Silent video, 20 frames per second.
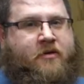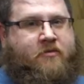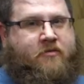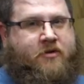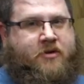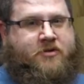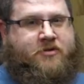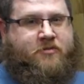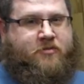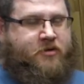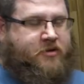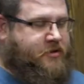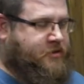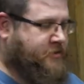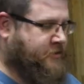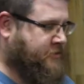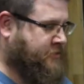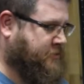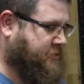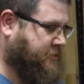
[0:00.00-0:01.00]
razor blade
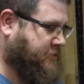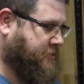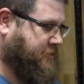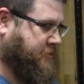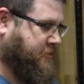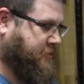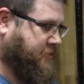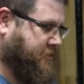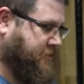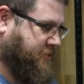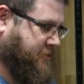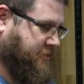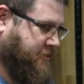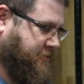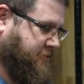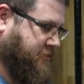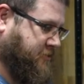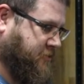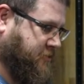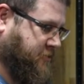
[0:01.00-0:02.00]
is
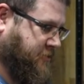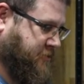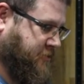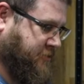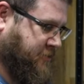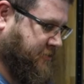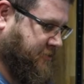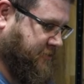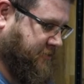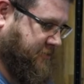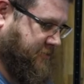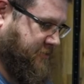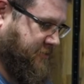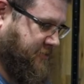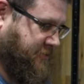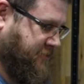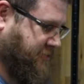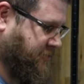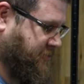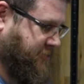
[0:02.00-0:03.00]
do this.
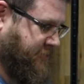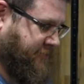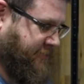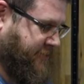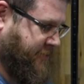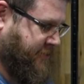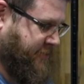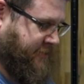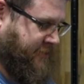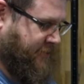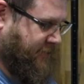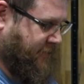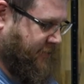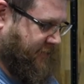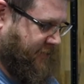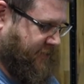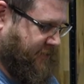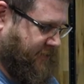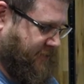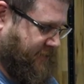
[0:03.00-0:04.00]
This should be fine.
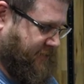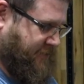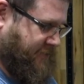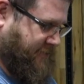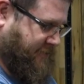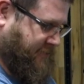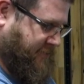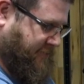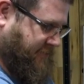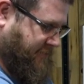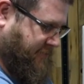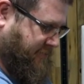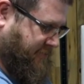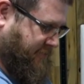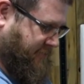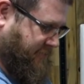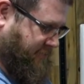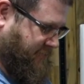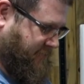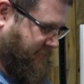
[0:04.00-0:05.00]
Nothing could go